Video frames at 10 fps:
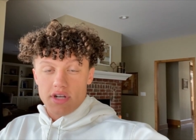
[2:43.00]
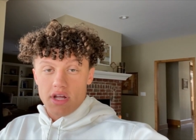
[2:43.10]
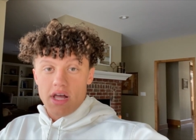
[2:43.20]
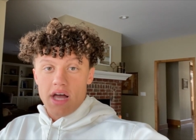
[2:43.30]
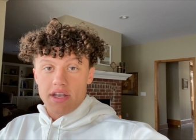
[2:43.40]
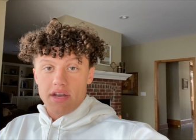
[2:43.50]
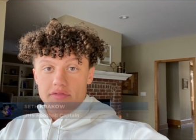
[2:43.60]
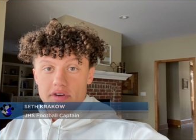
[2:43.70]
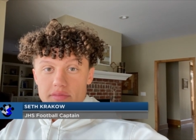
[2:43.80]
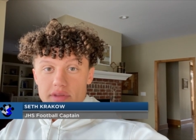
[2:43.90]
A lot
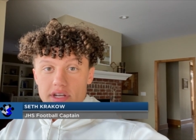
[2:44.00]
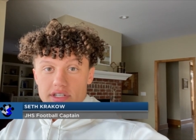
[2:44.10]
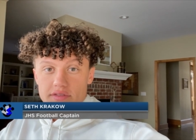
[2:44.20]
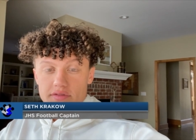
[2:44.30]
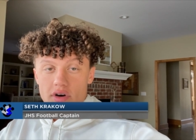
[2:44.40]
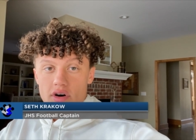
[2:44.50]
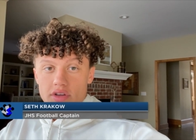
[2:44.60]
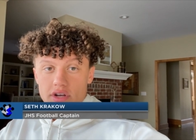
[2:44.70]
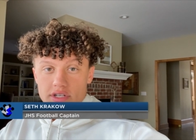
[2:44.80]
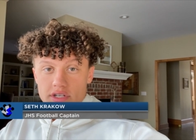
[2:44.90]
different because of all
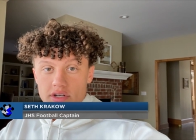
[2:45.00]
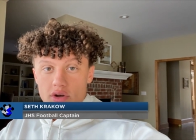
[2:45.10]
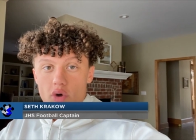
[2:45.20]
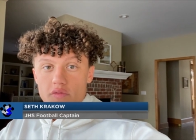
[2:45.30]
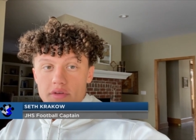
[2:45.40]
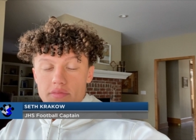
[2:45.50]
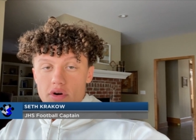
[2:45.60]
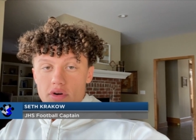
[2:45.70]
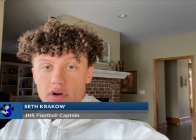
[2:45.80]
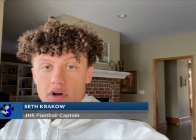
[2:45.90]
the COVID
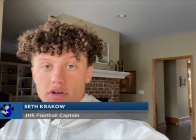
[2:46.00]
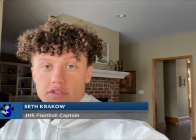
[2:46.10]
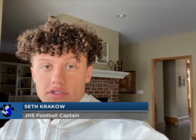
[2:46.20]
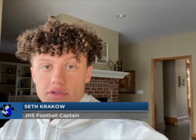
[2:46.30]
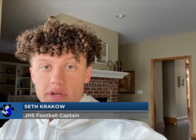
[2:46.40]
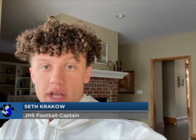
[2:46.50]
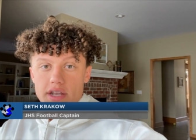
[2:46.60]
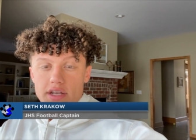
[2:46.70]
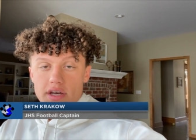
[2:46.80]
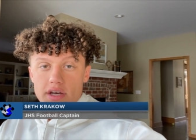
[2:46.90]
protocols, so we
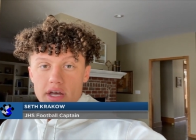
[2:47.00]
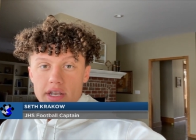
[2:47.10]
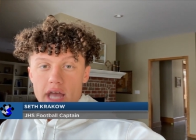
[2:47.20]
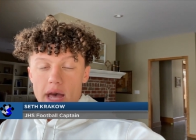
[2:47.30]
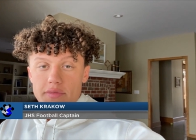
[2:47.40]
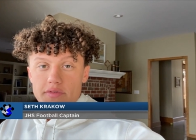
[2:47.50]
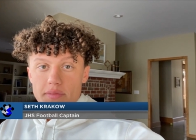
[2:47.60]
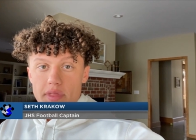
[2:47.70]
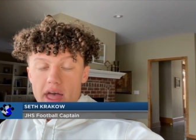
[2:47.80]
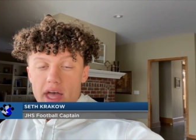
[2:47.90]
had to adapt
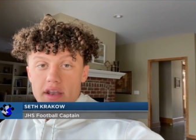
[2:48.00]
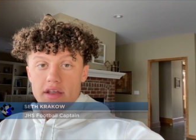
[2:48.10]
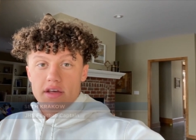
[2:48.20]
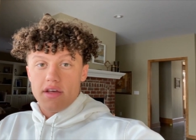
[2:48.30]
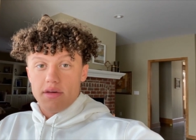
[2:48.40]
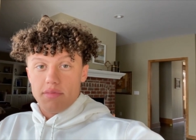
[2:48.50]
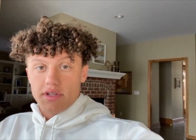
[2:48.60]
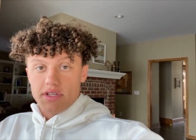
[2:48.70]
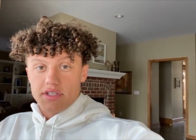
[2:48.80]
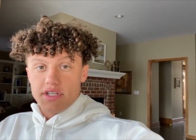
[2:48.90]
from that.
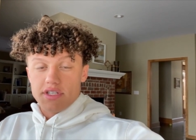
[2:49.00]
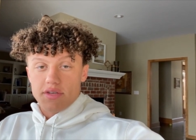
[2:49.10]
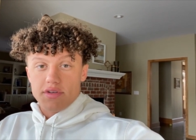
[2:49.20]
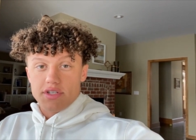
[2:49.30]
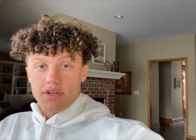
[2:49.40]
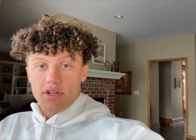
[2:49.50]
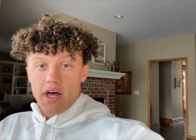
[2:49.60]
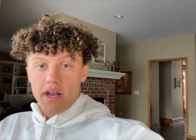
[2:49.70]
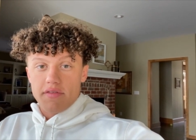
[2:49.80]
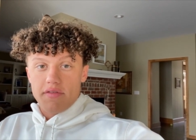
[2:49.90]
But the season was still a
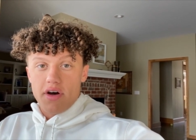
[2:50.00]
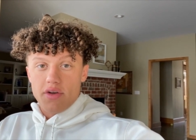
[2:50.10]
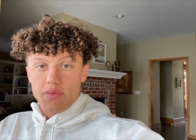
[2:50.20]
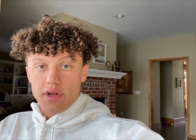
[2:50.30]
lot of fun.